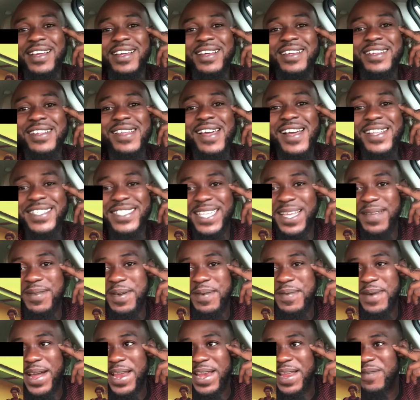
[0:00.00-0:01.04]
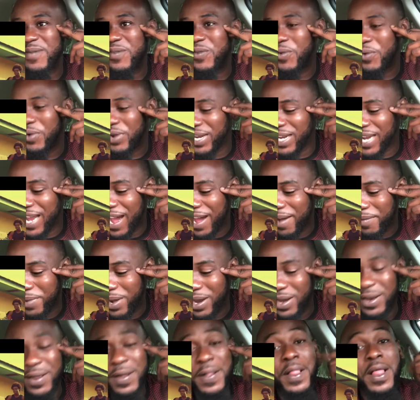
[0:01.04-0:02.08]
Yeah, see me, man, them gold now,
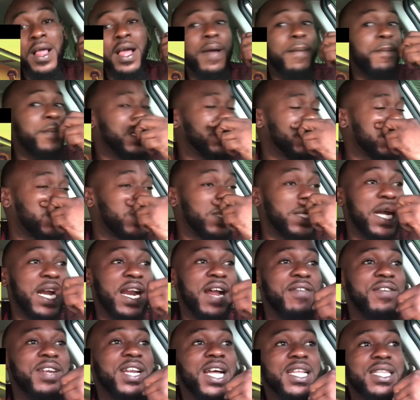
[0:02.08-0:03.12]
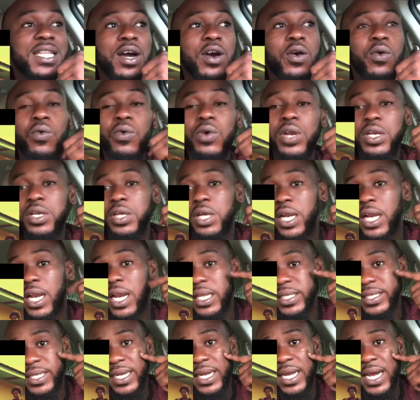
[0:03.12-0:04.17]
man. Mr. Trinidad have a lot of gold now, a
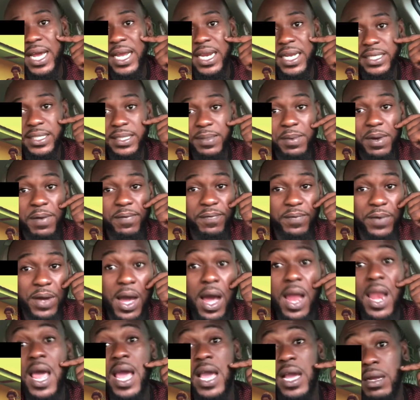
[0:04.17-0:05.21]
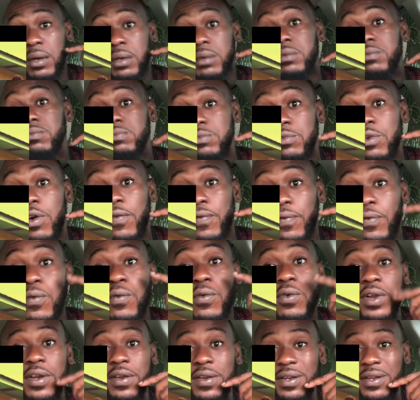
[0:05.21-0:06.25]
lot of islands, enough
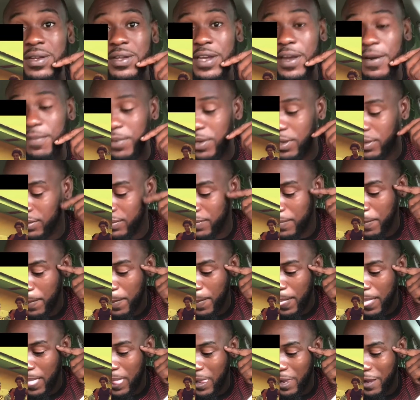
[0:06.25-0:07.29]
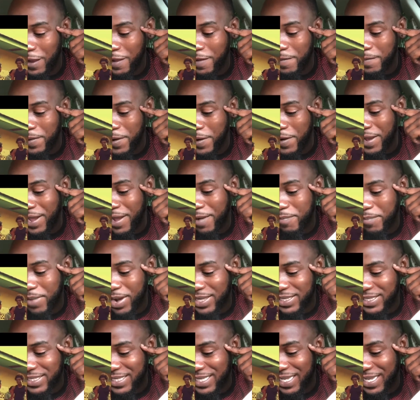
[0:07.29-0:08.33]
gold. Yeah, man. Yeah, man, that
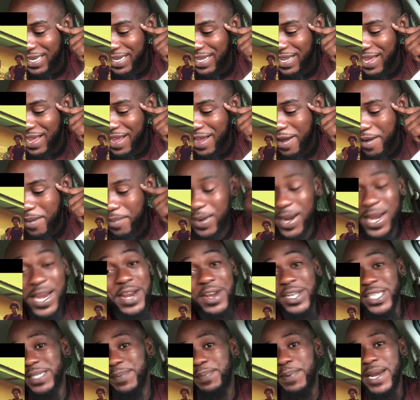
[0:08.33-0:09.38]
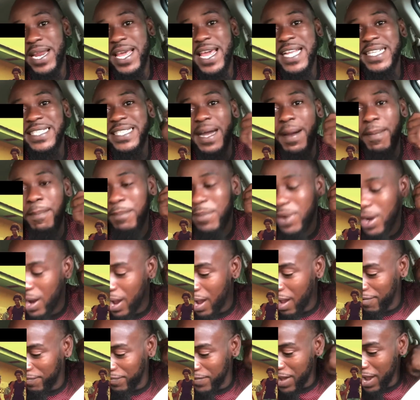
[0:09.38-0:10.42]
much still. Man, you know, see, panins are
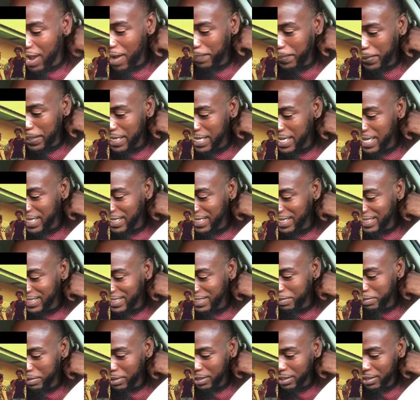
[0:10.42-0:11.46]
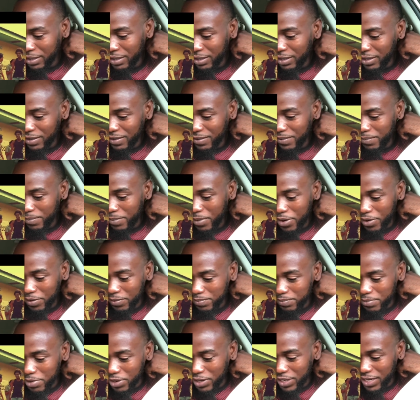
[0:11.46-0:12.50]
braff, dark panins, you see me?
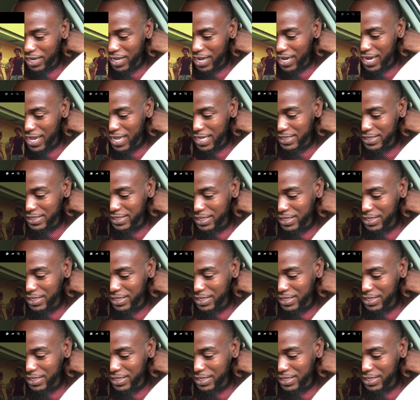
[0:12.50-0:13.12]
Bumbuckle and ski.